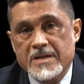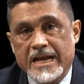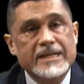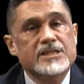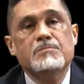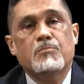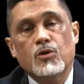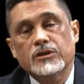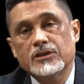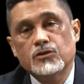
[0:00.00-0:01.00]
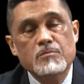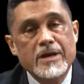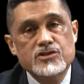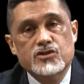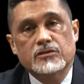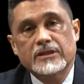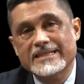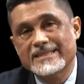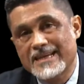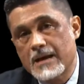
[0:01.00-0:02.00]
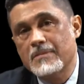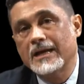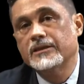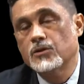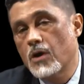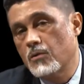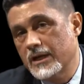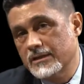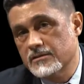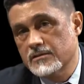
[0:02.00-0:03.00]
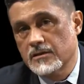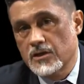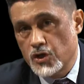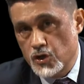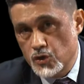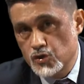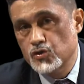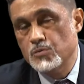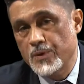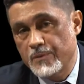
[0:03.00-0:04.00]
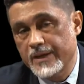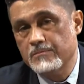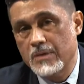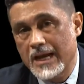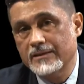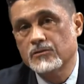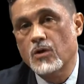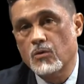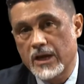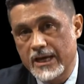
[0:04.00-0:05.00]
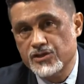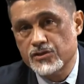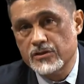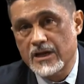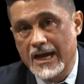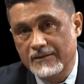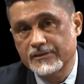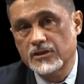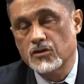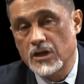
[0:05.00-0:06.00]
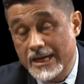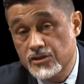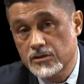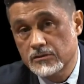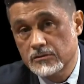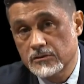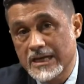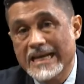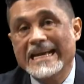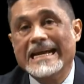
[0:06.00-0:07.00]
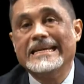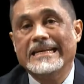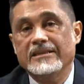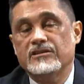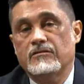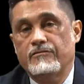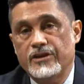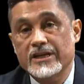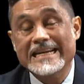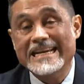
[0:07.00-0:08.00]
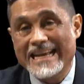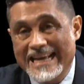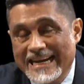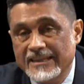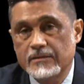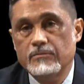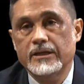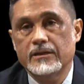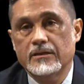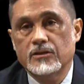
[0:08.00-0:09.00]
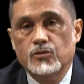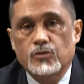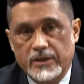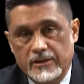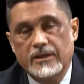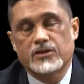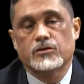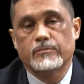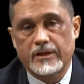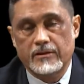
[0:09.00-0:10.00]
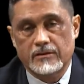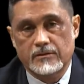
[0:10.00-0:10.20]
It is important to mention that some anticoagulants used to prevent blood coagulation after collection can interfere negatively to a detection method.